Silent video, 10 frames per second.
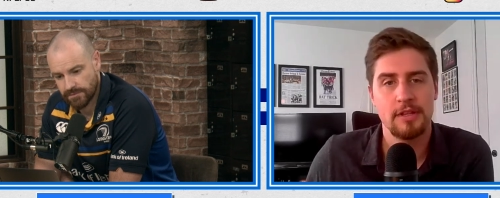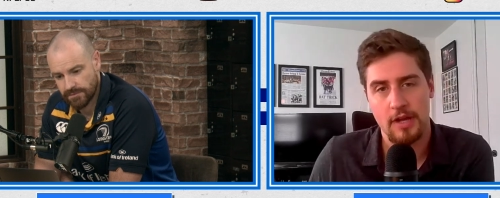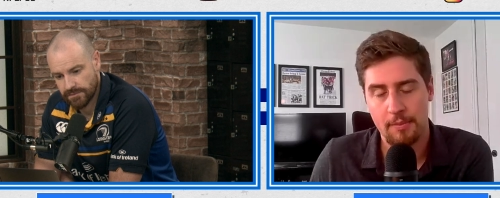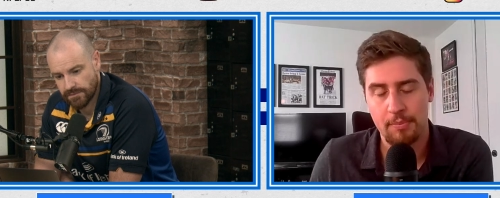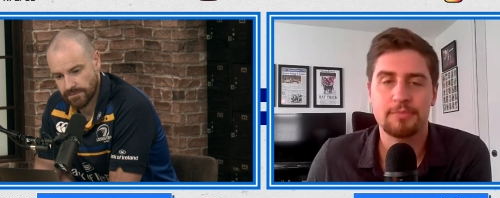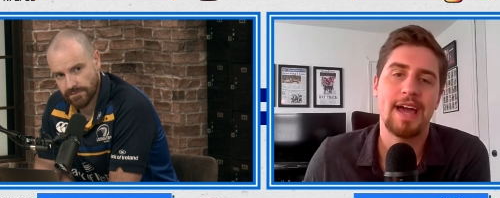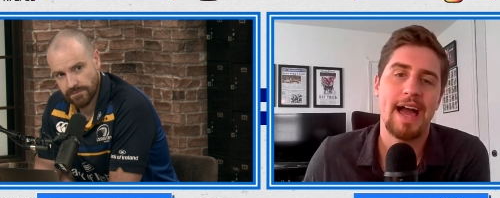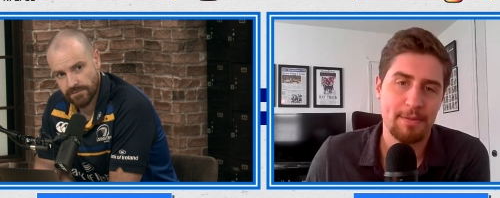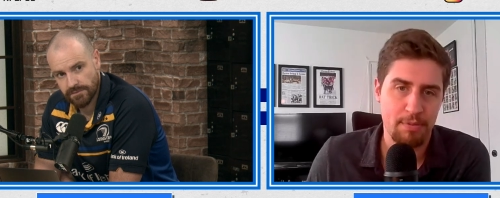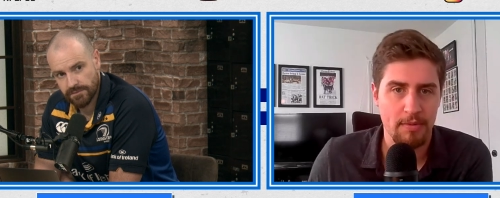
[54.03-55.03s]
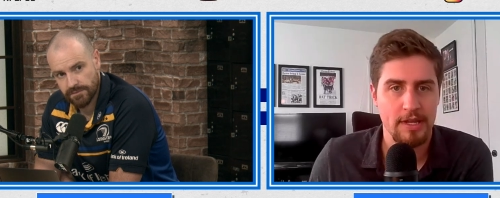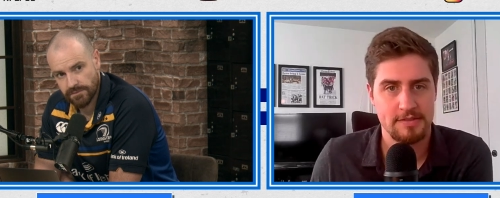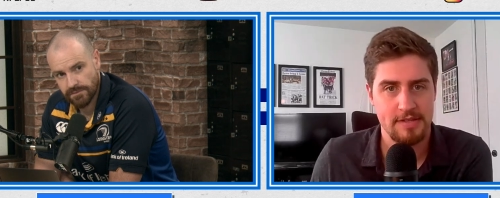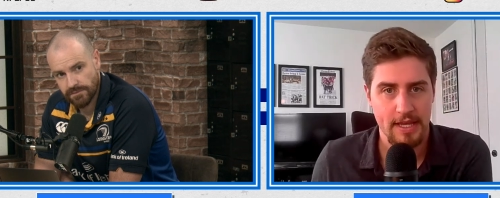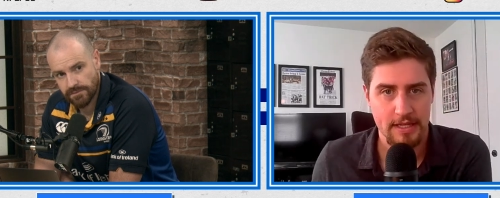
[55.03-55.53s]
Speaker 1: I mean, look, I, Dak probably
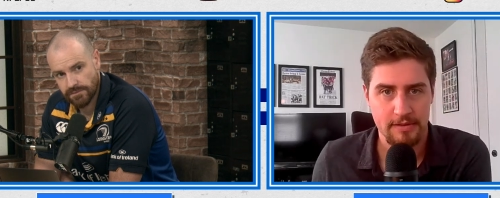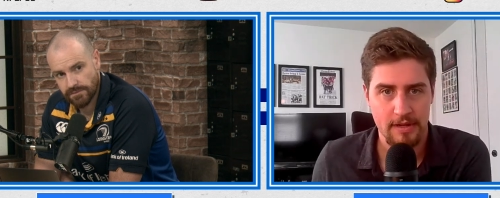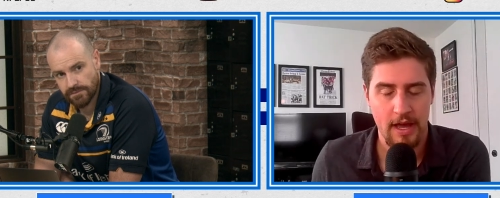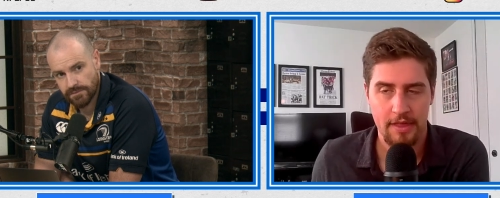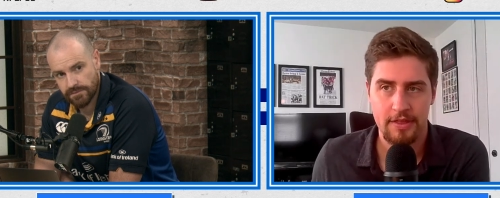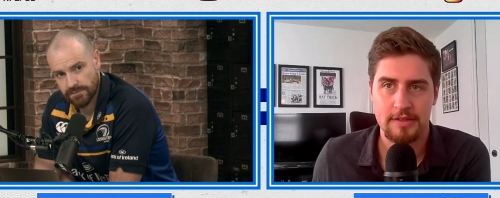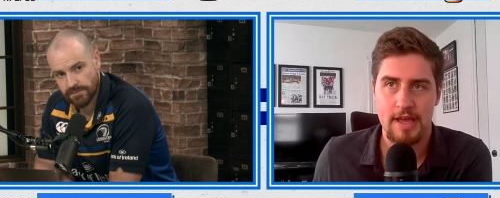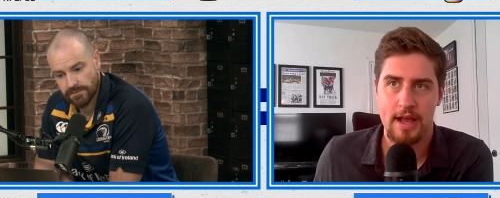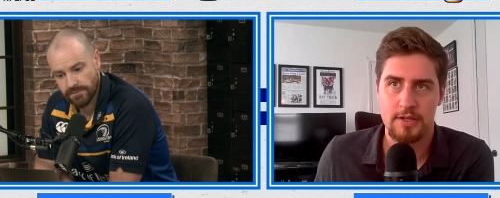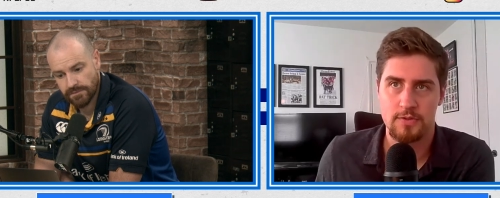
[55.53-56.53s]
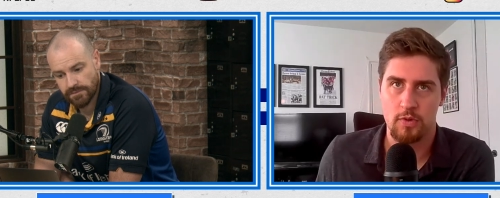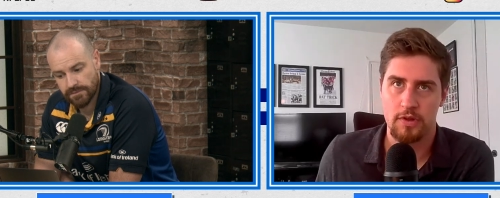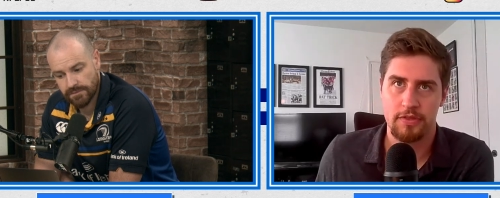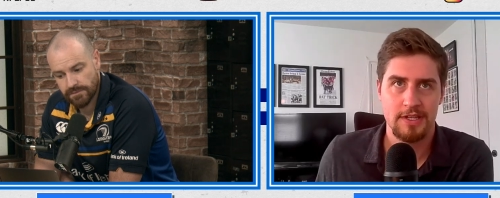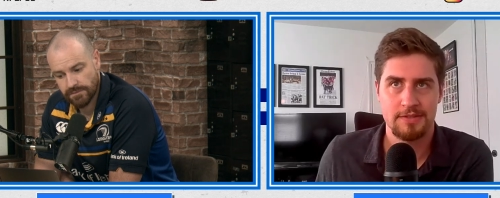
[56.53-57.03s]
gets taken. I, I, think Dak is
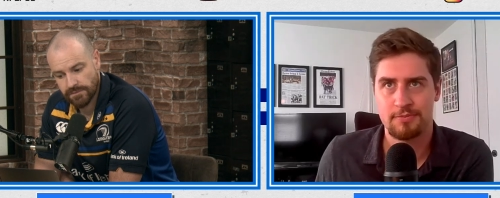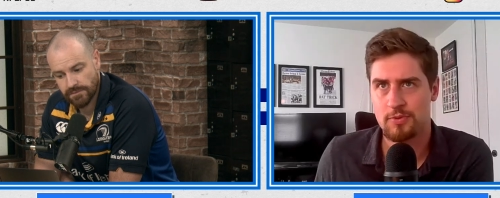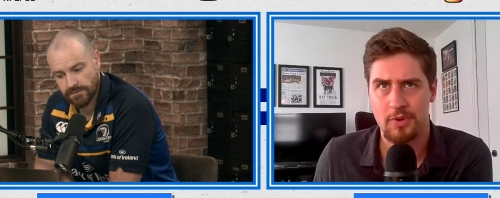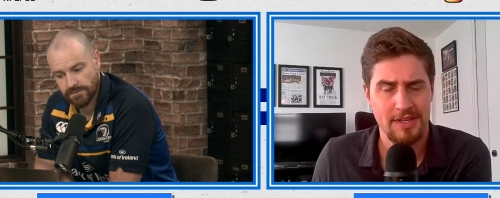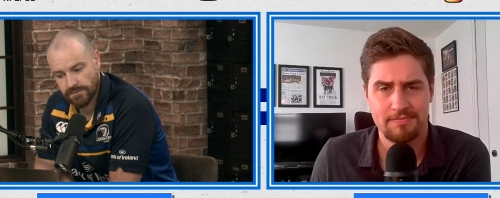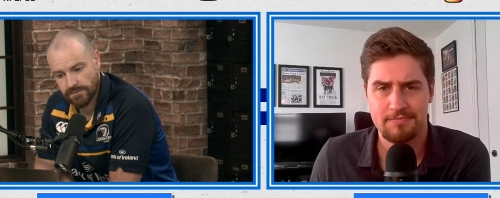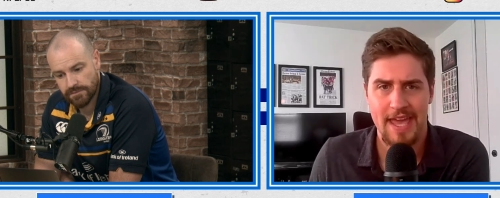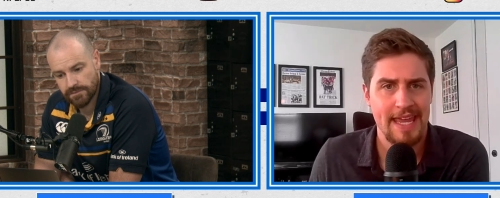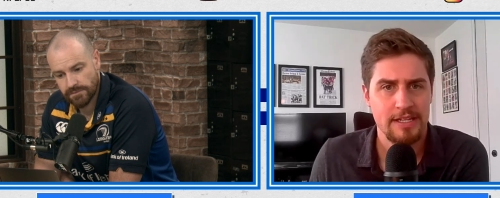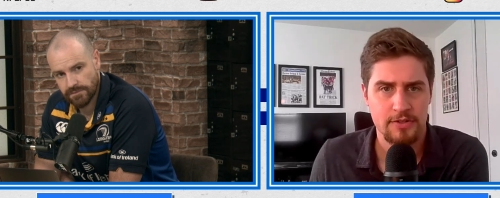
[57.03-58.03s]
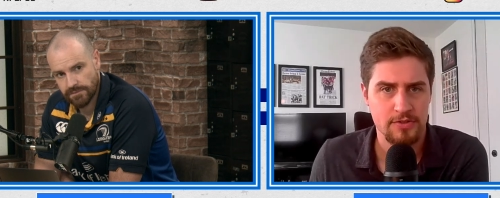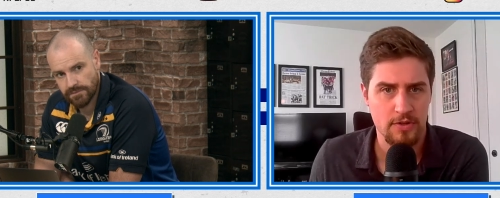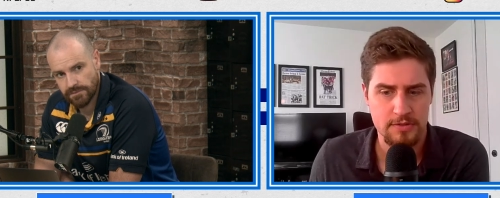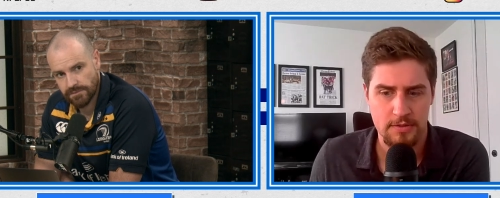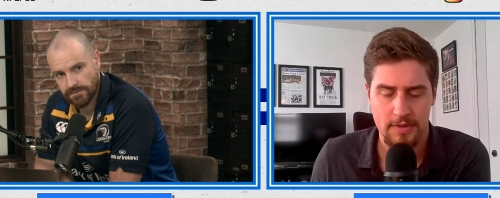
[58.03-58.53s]
worth it. He's 28
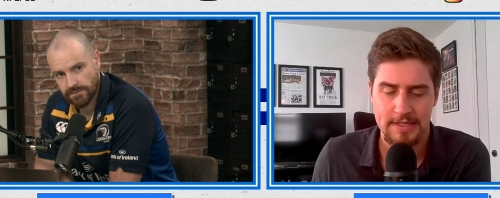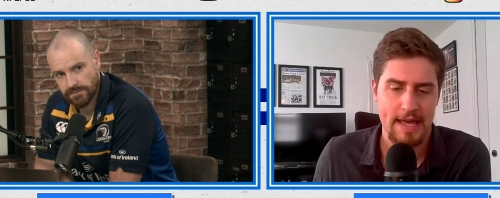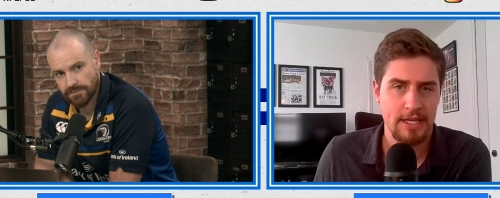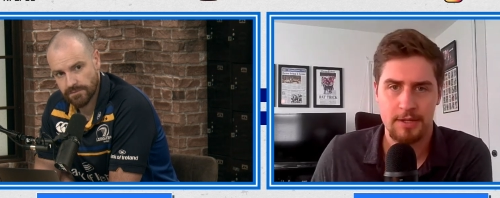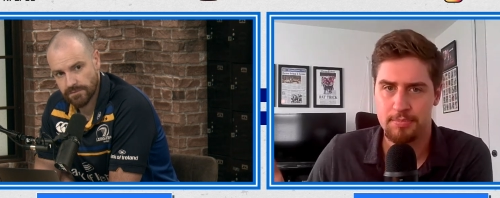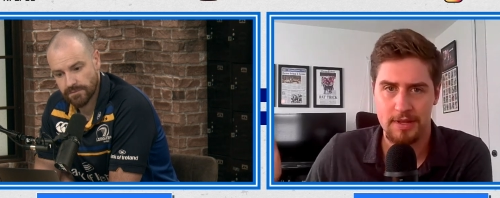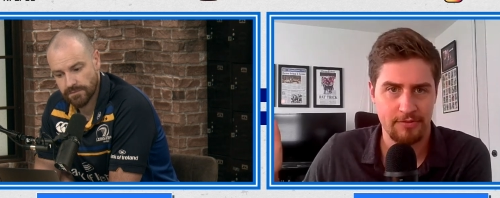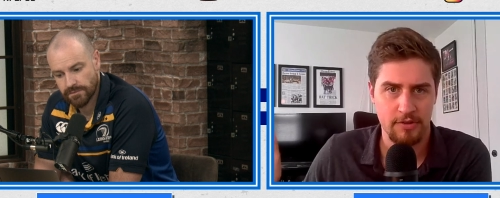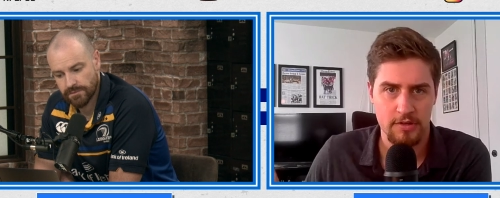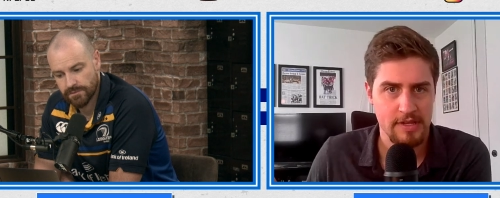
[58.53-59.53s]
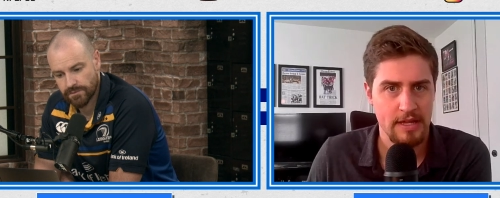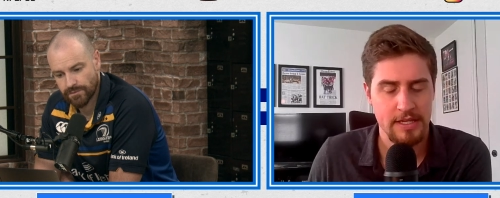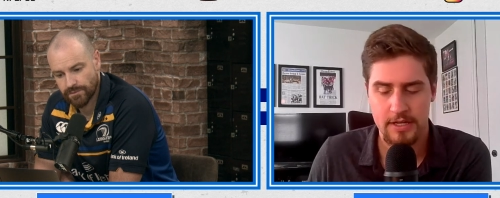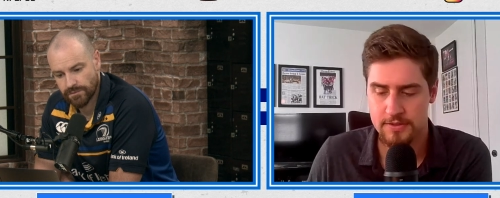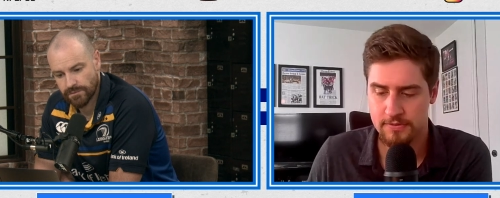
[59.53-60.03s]
years old, something like that. He could play for another
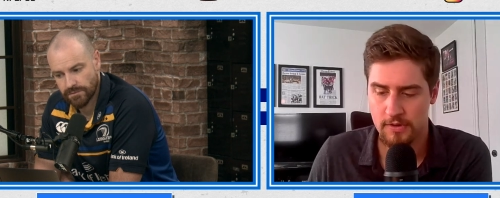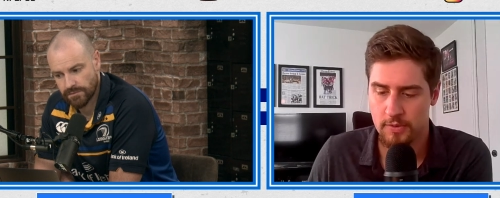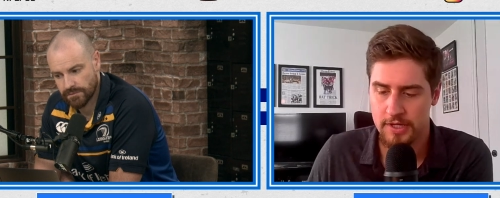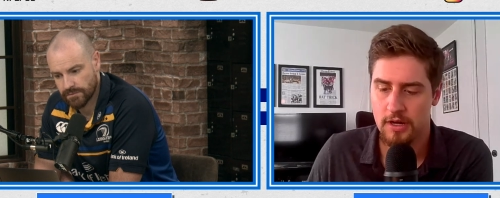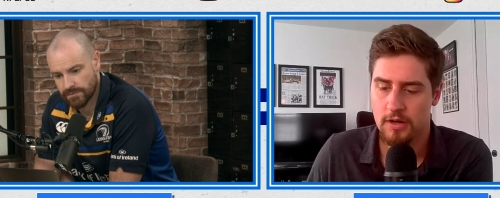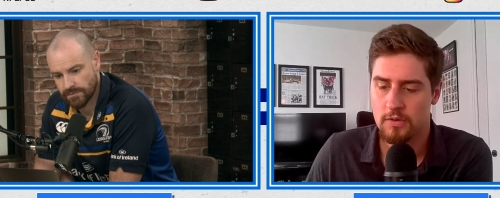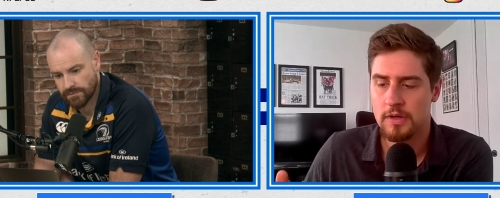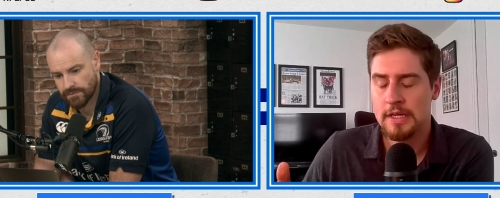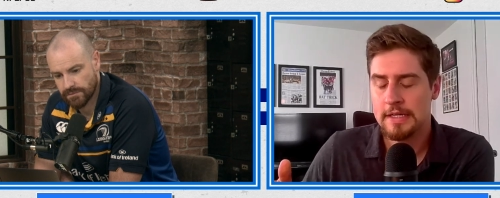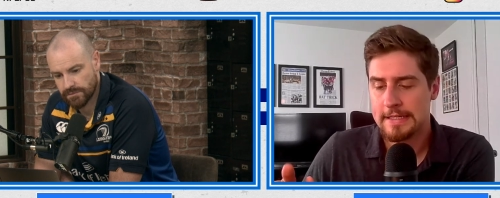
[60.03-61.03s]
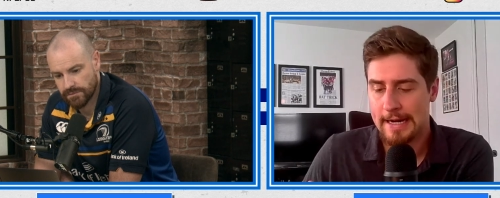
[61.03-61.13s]
10 years for all we know,